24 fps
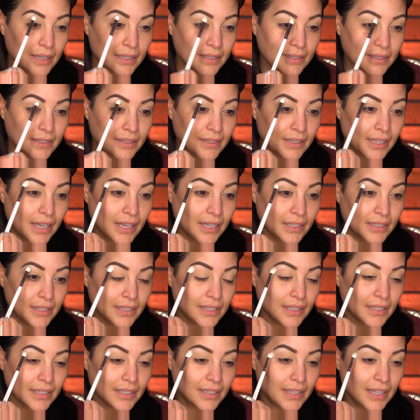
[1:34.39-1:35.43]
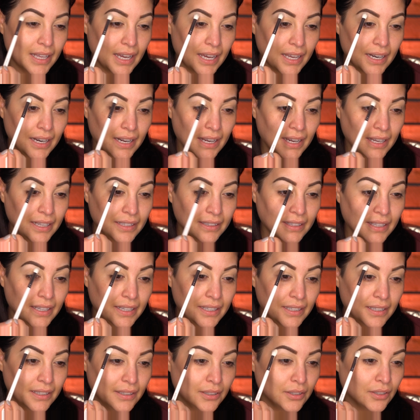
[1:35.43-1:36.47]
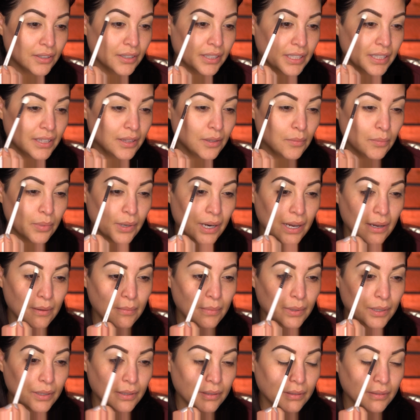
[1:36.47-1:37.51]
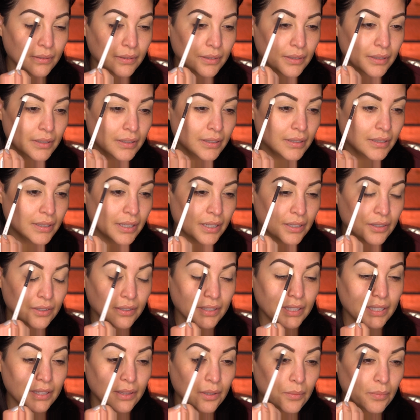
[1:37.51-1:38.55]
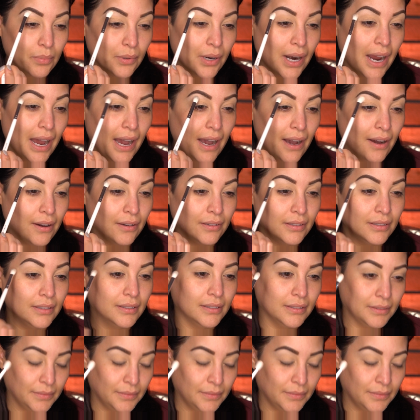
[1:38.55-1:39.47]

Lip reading: set that highlight underneath the brow bone, underneath the brow,